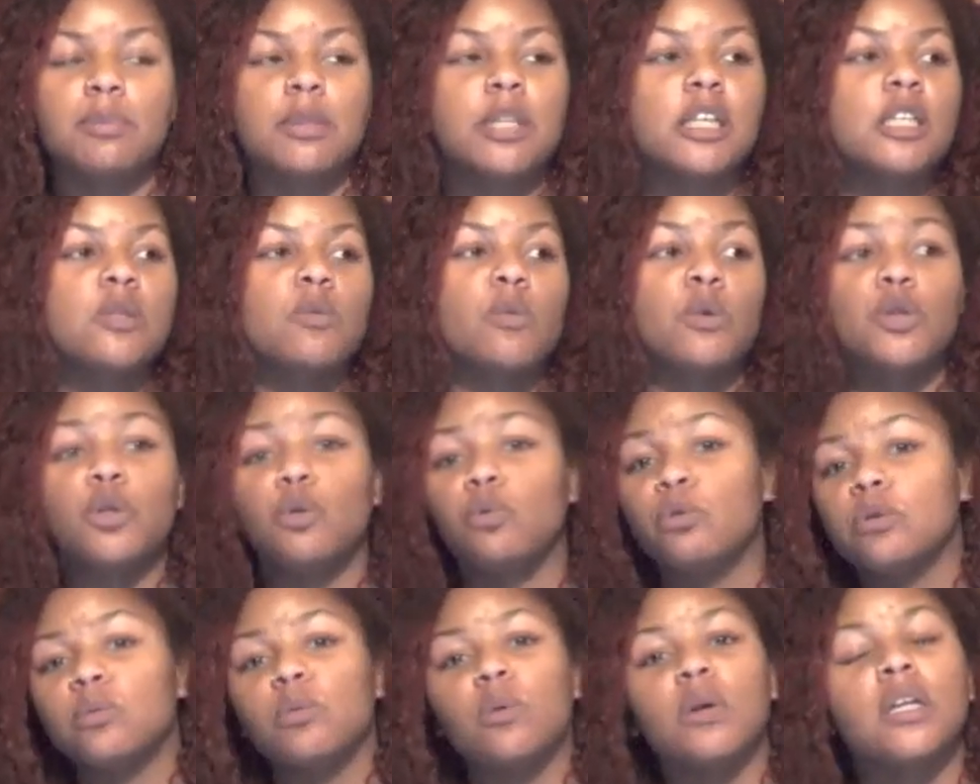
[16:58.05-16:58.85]
Because when
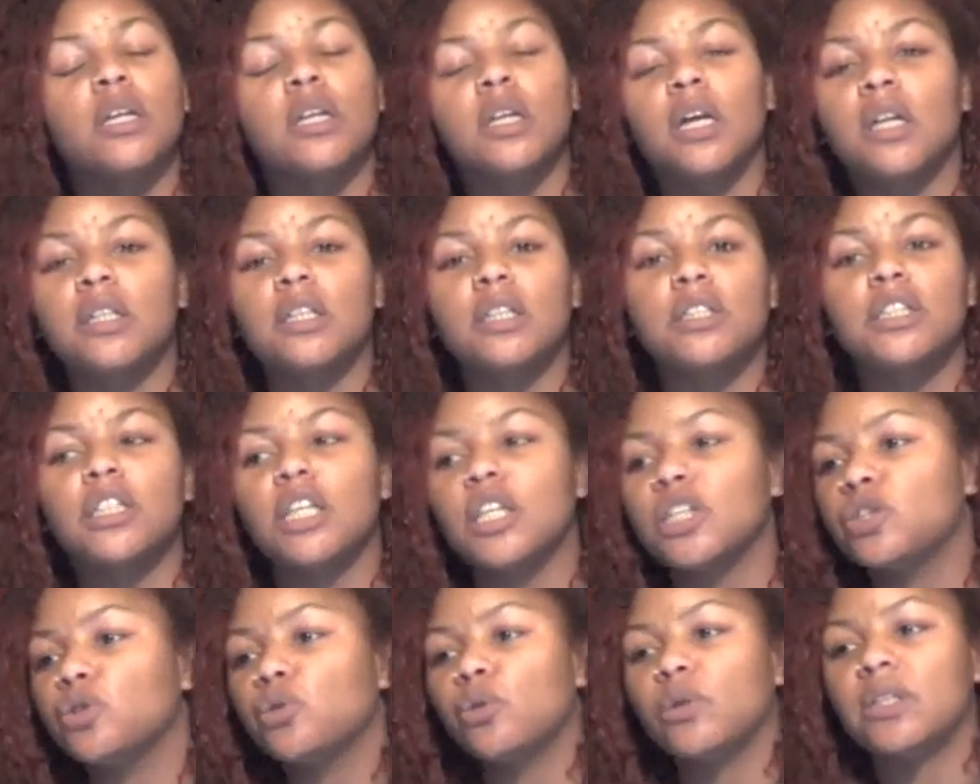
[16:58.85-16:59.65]
you was one of the other
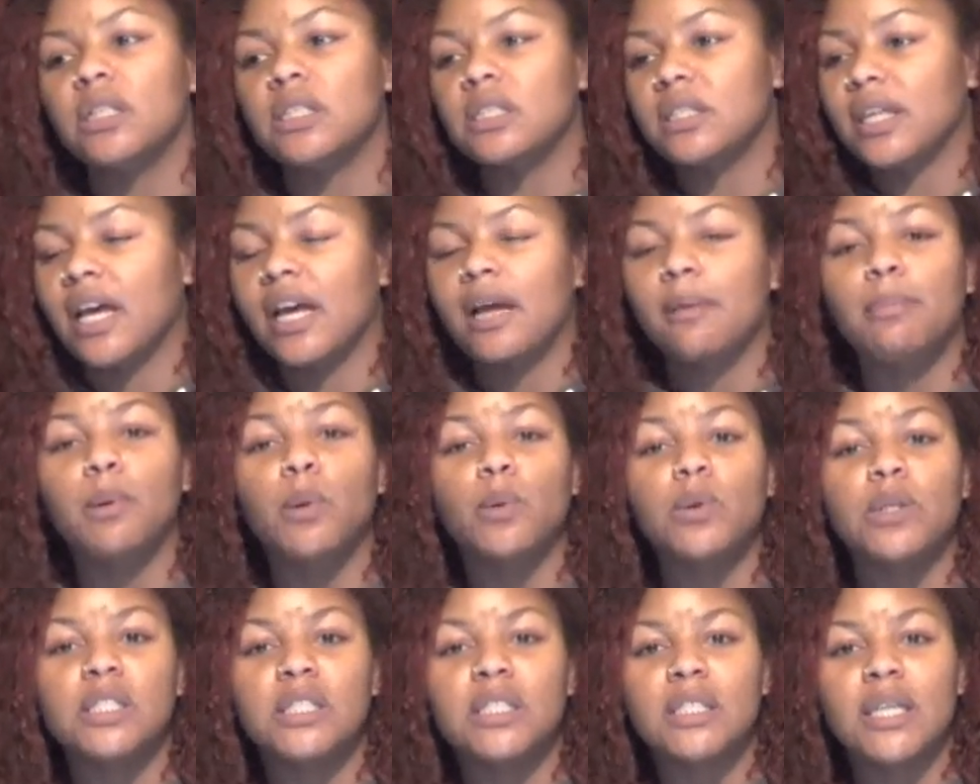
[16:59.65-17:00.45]
chicks, you in the same
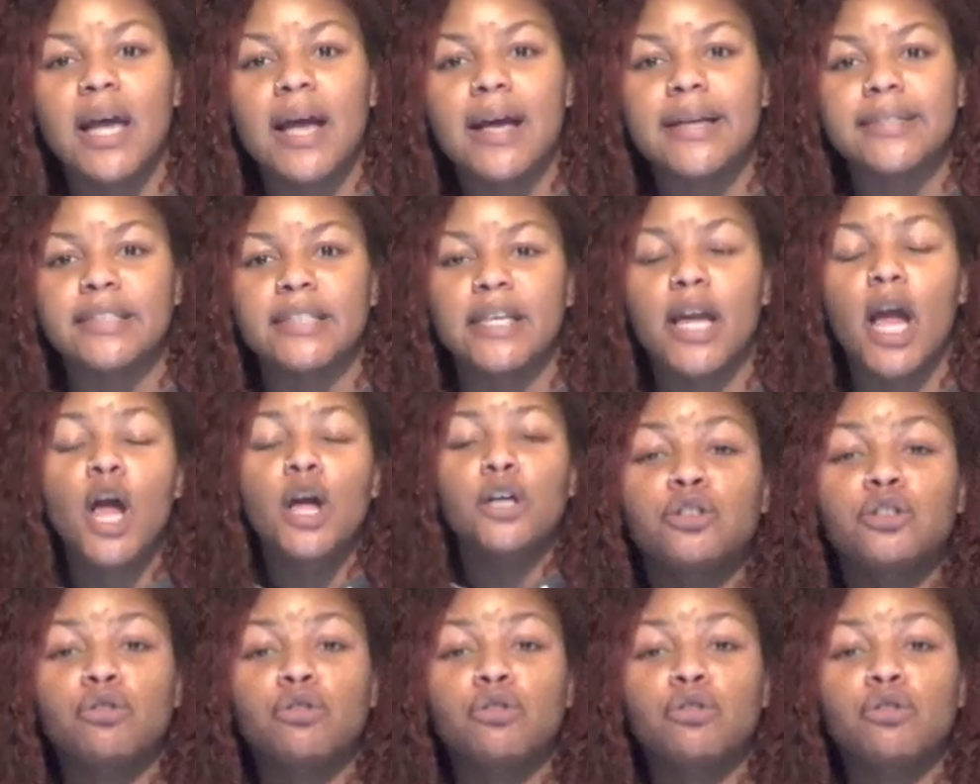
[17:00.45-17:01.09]
boat as Sassy.